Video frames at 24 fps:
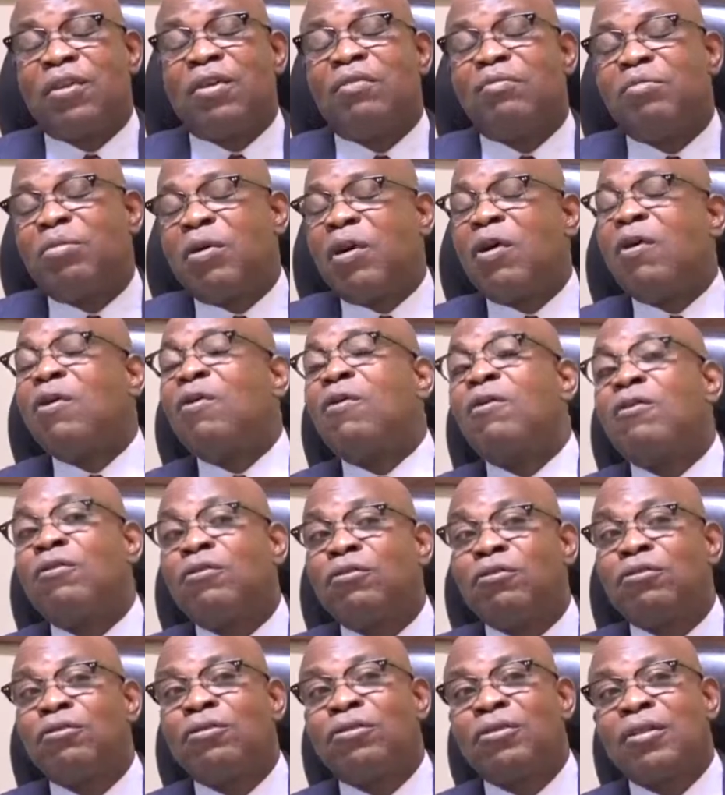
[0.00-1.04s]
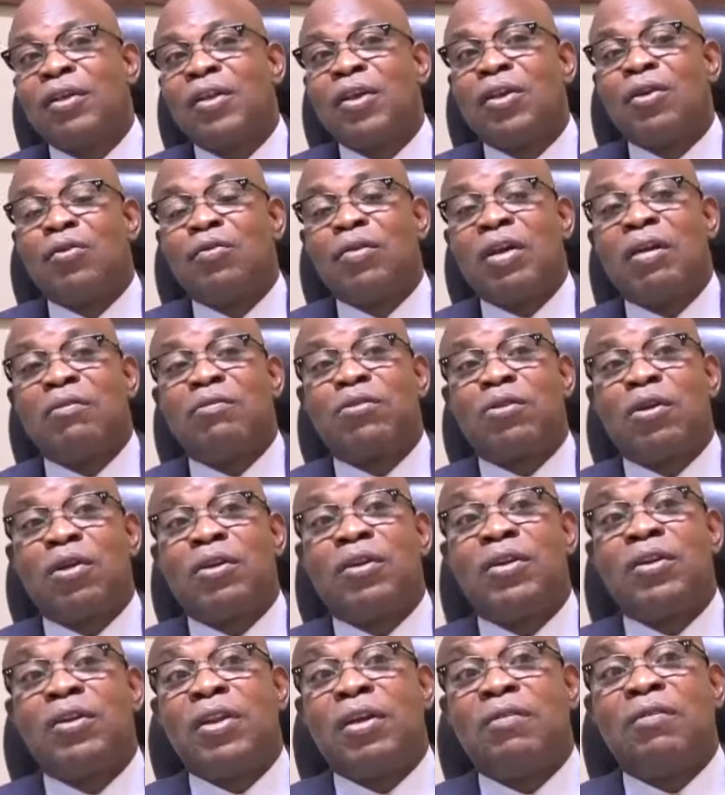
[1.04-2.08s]
of balls, we have
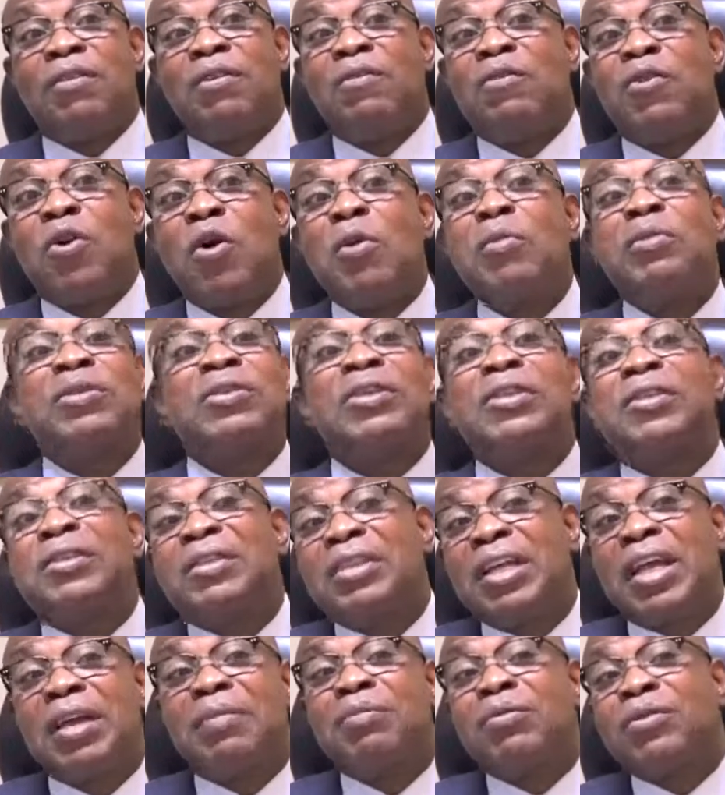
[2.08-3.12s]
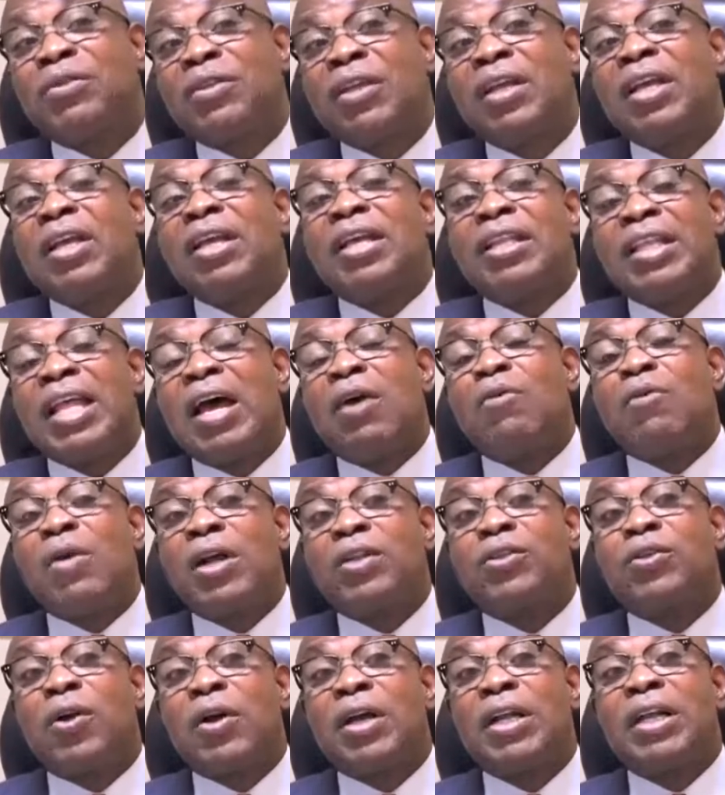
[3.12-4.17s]
crossed the level of home systems. Now
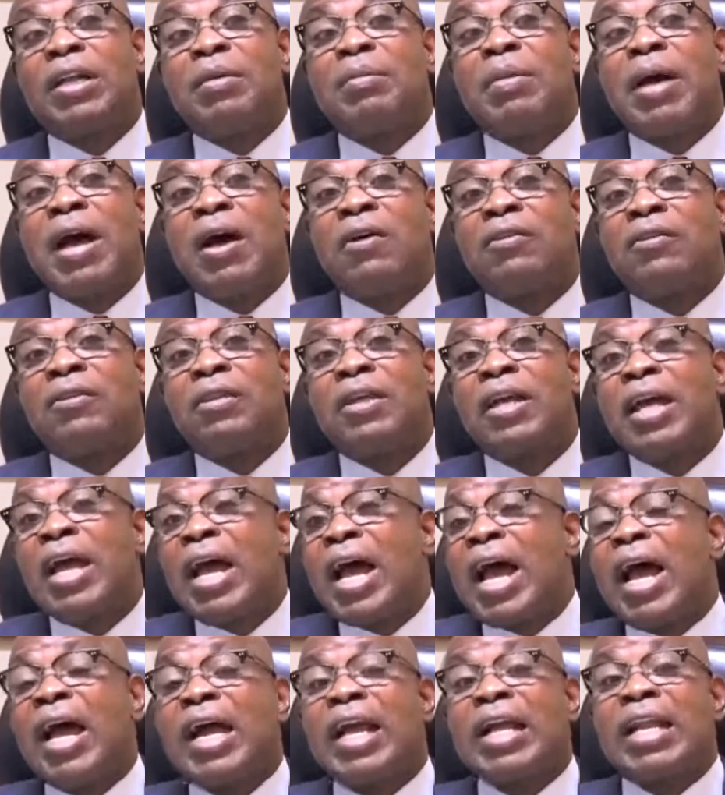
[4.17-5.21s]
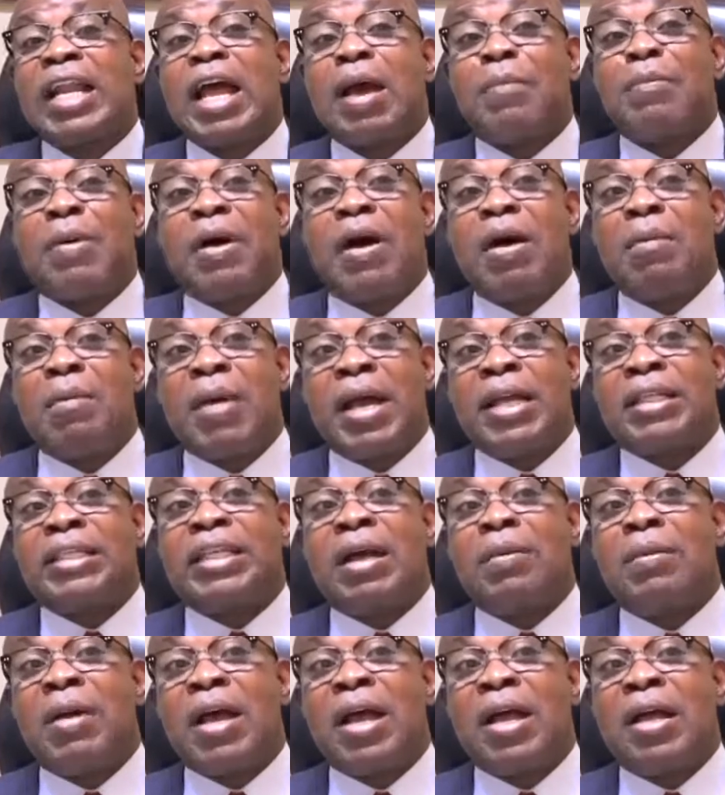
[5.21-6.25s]
we're talking about how can I power my
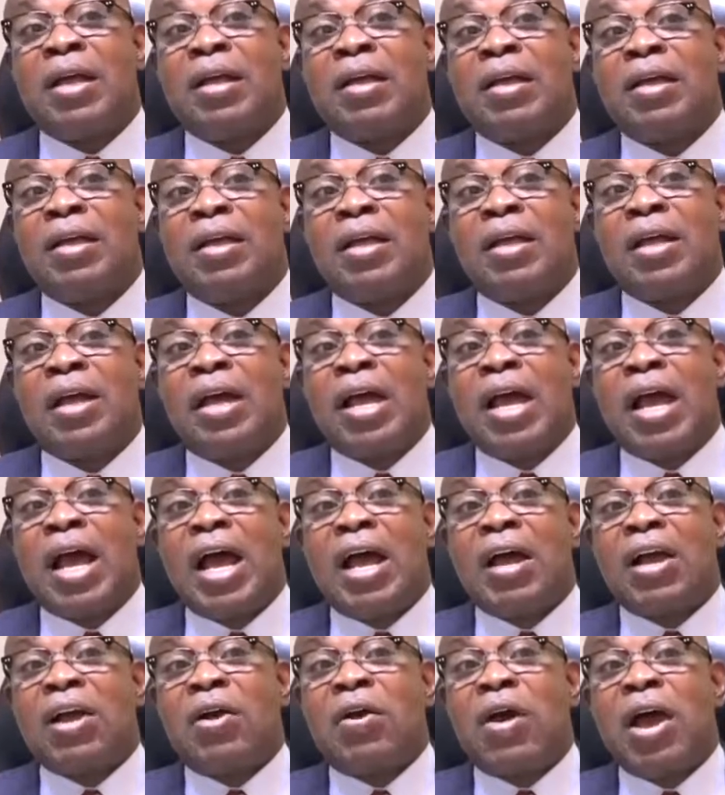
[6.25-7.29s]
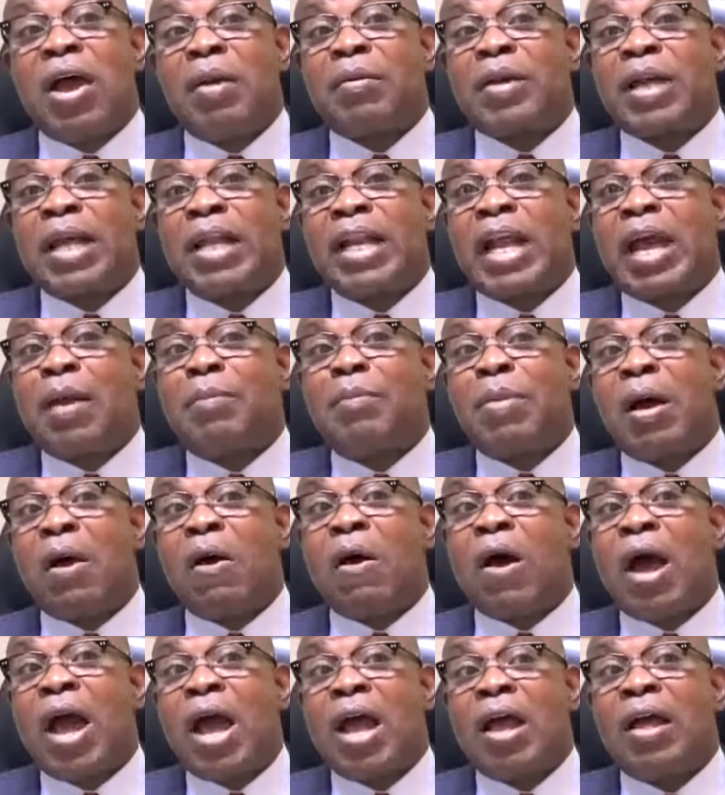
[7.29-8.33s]
Tama? How can I
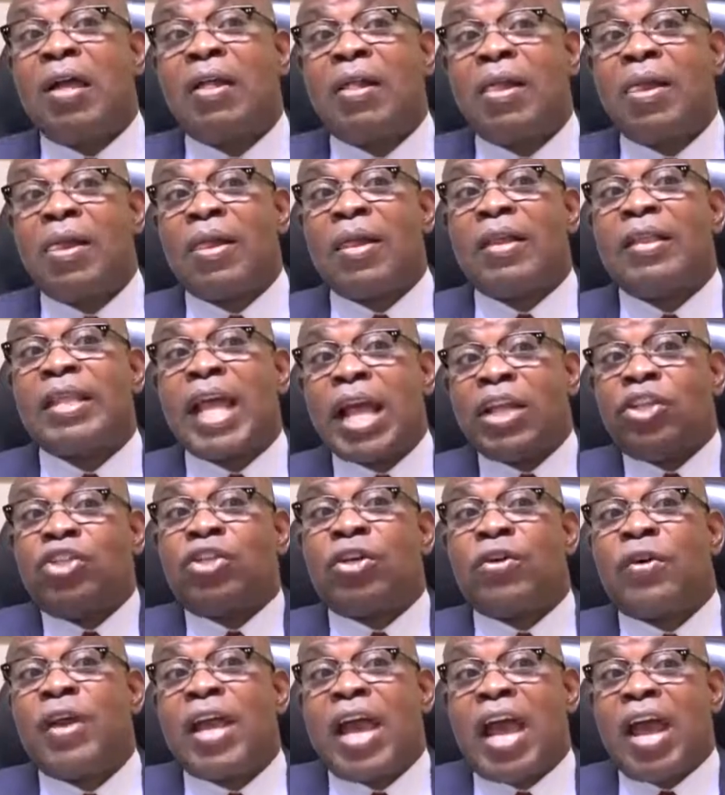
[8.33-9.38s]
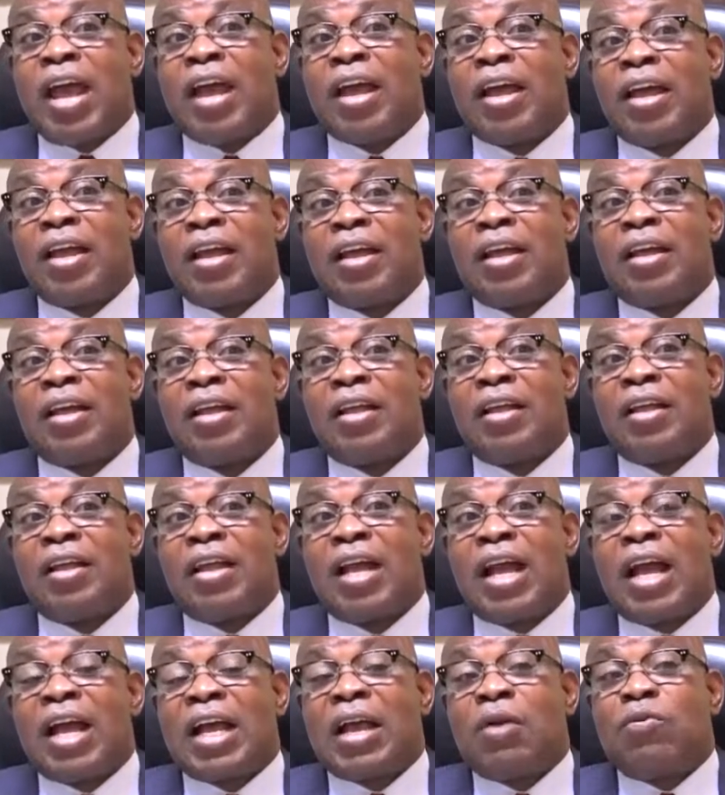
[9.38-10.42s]
power Nigeria?
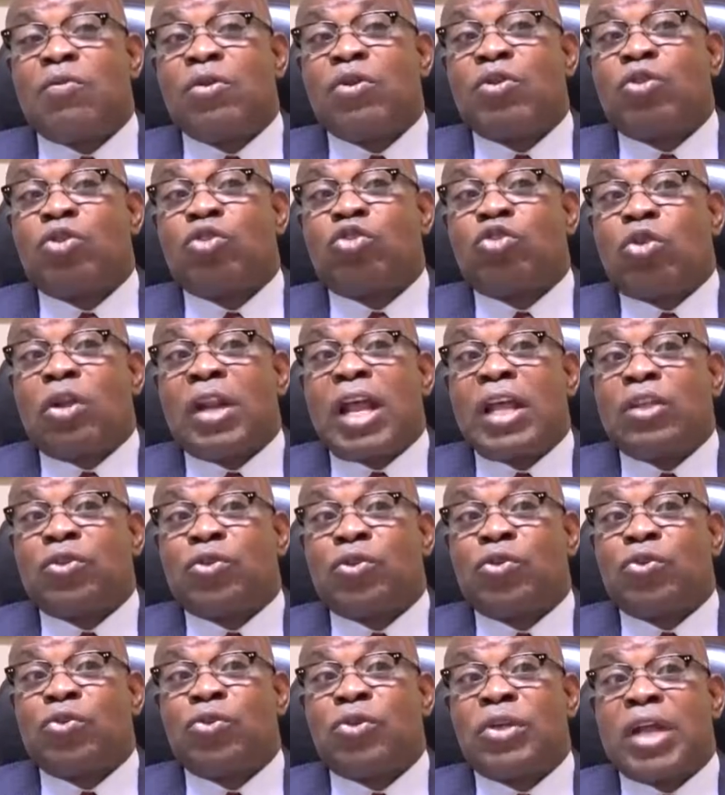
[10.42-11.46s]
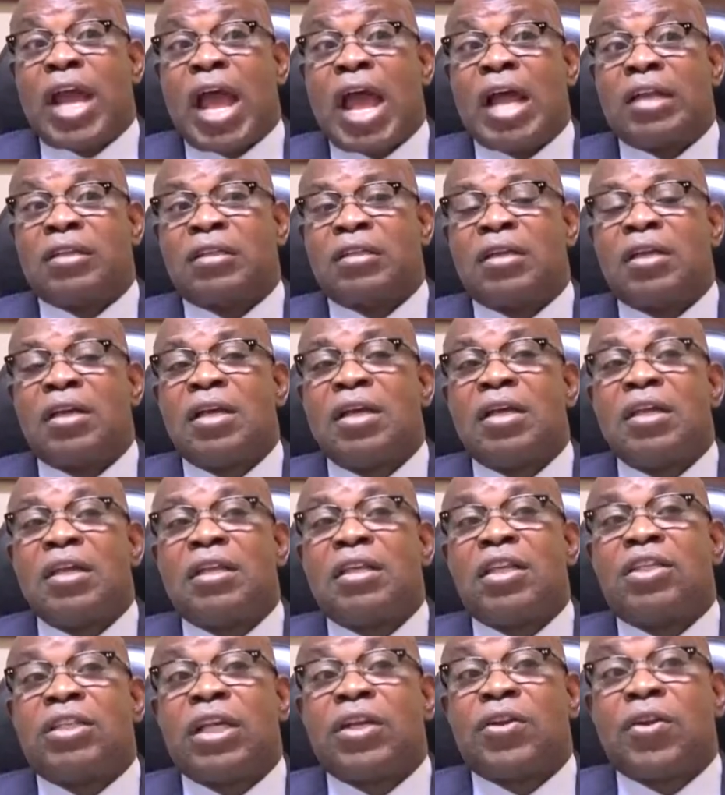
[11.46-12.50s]
How can we use solar to do that?
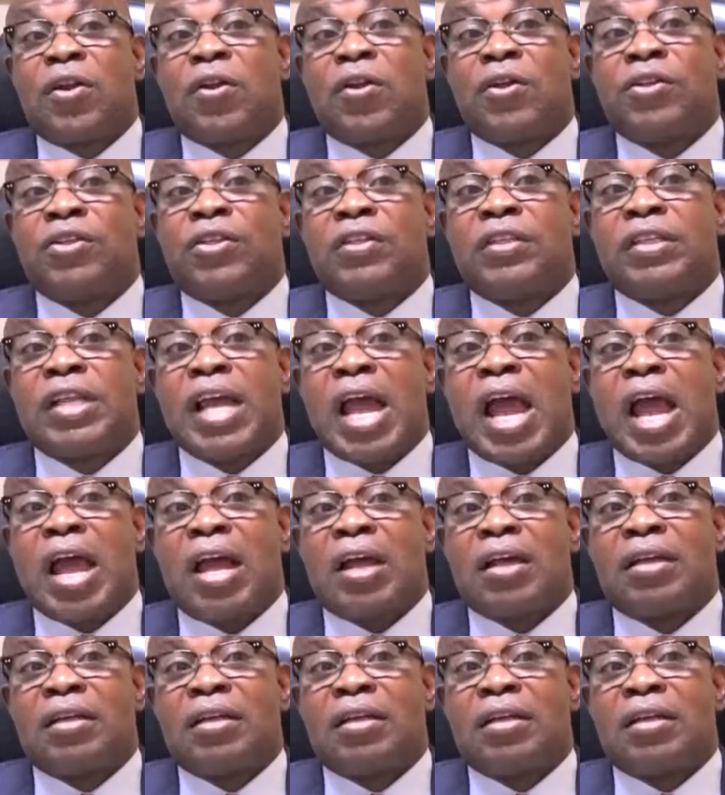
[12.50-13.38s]
The technology is there.